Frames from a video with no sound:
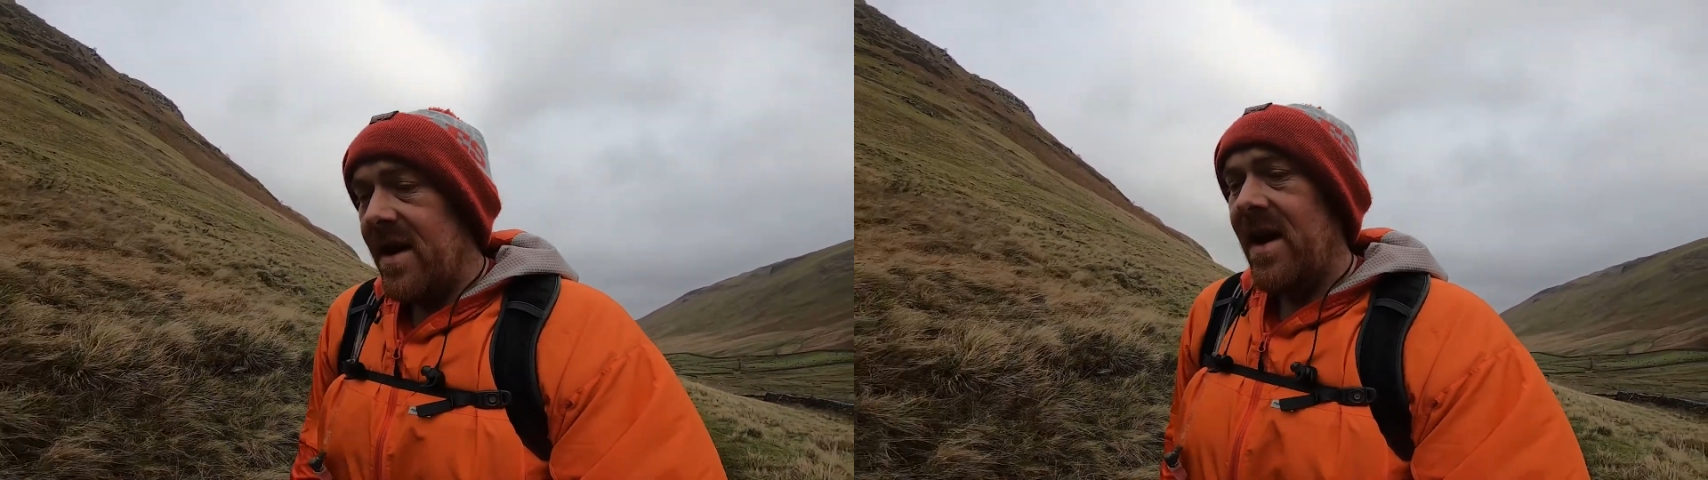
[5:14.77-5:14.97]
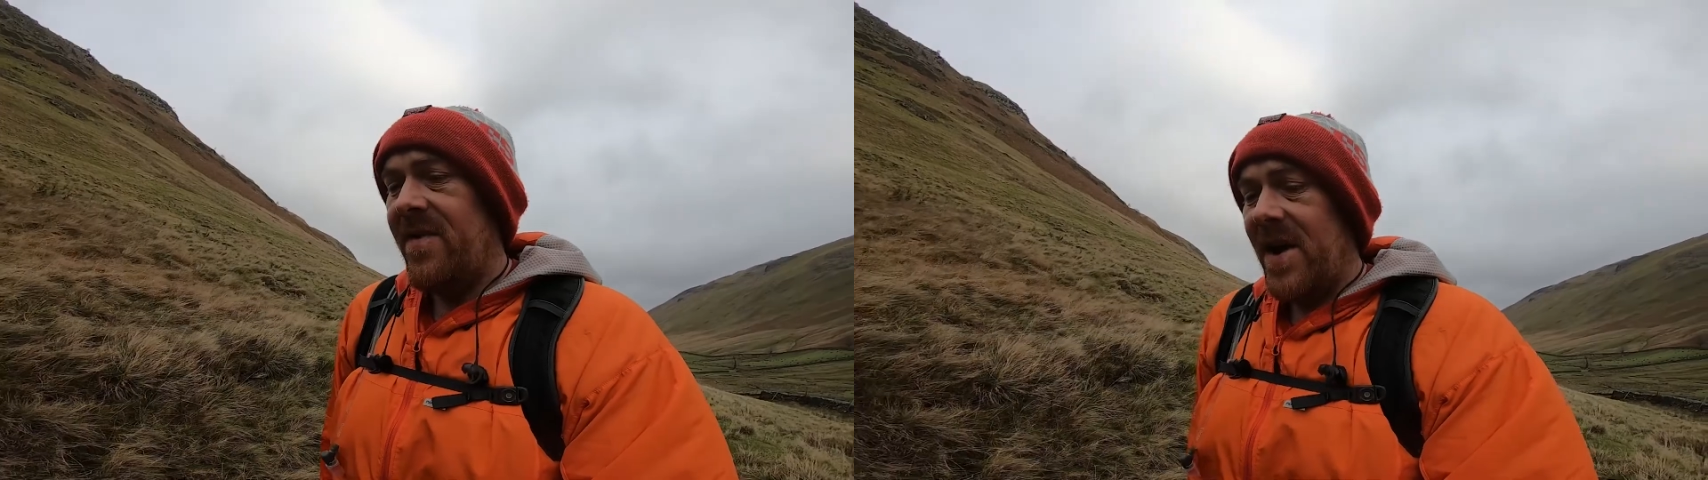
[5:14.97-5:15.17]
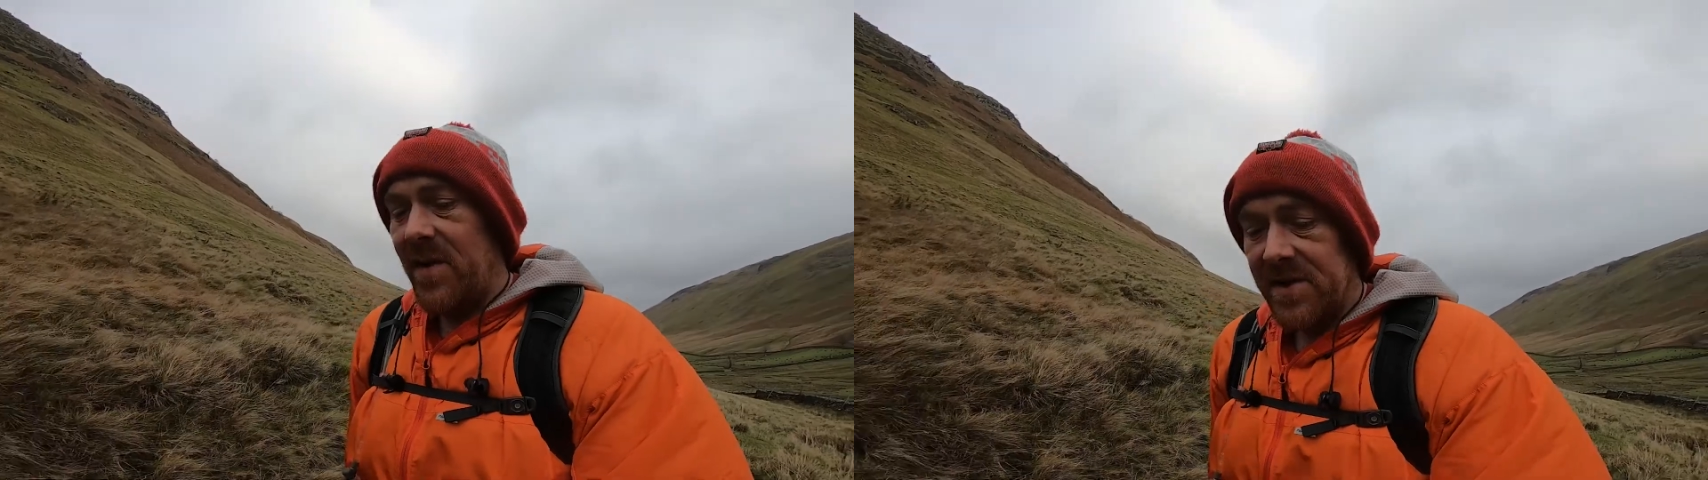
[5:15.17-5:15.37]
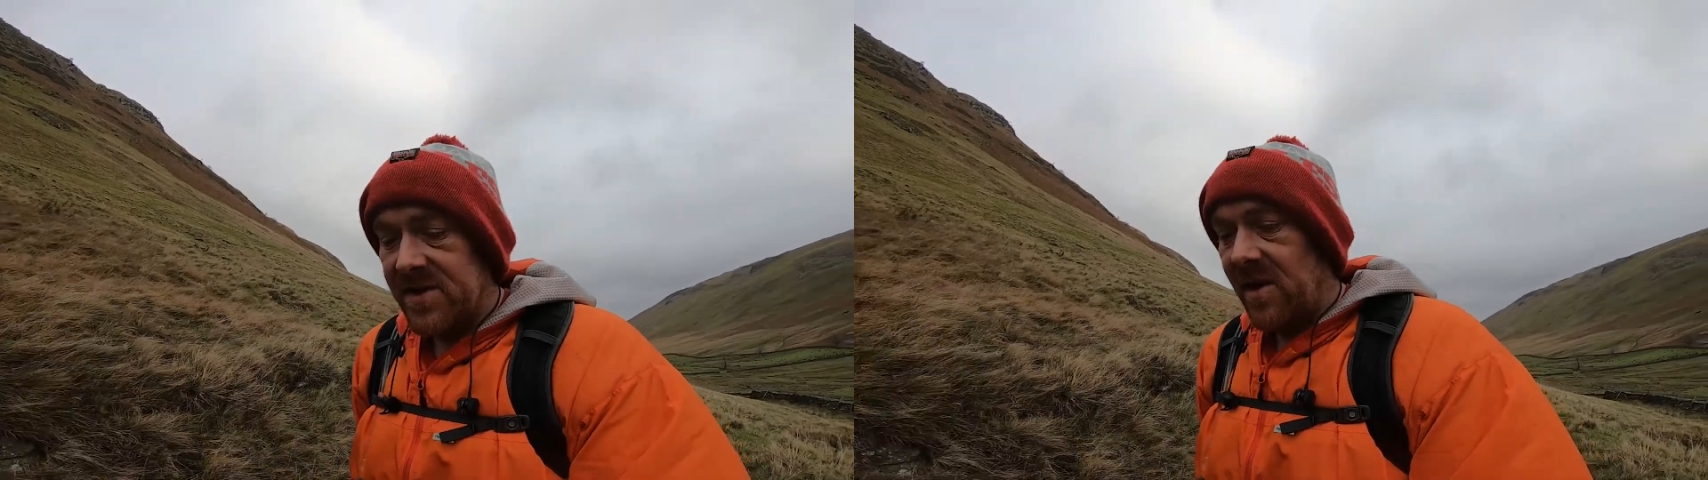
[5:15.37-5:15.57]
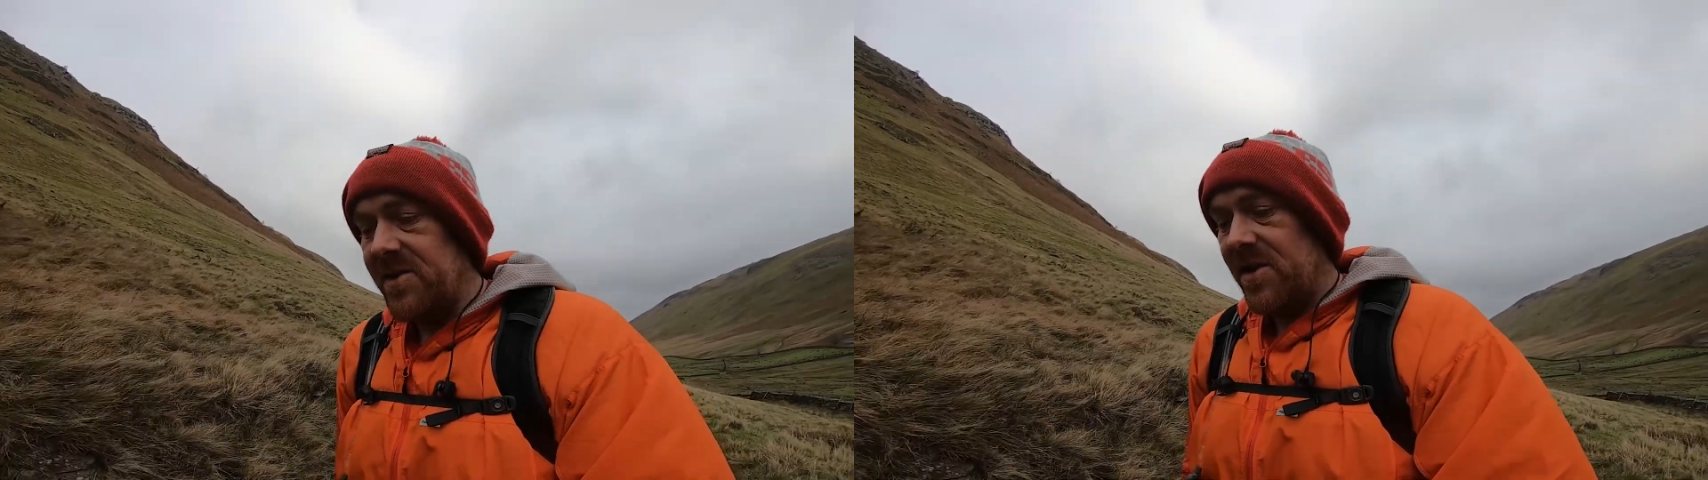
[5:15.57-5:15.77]
And if anyone
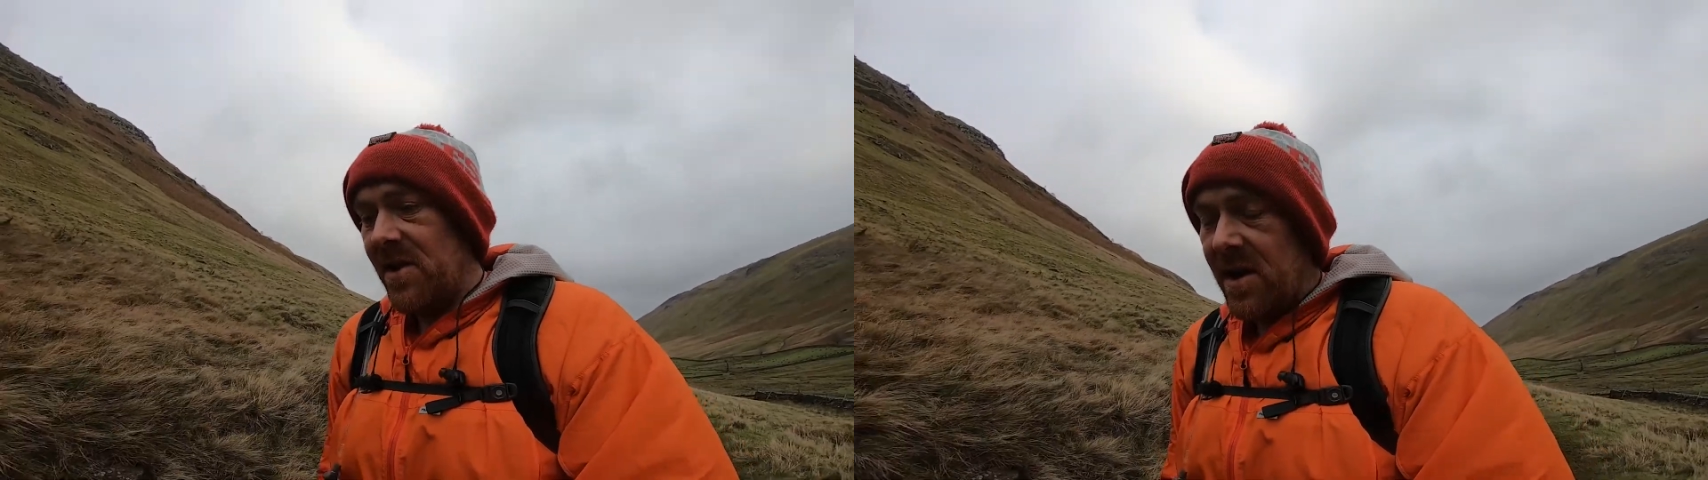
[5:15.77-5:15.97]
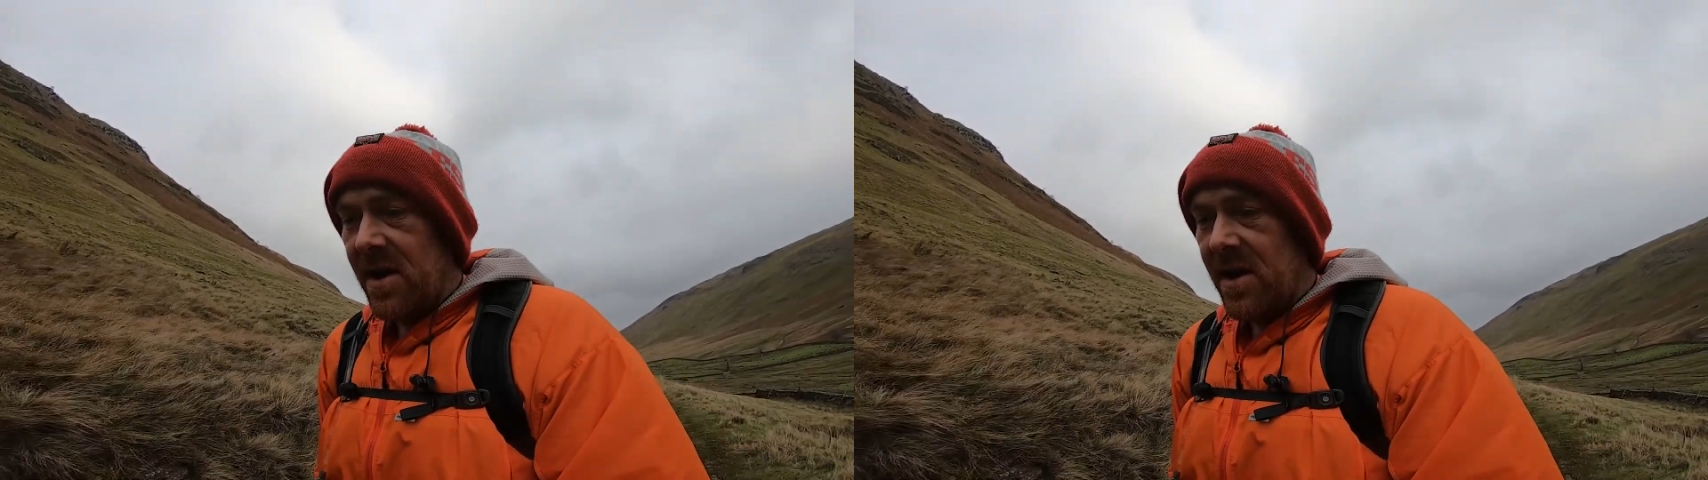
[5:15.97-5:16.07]
stops you,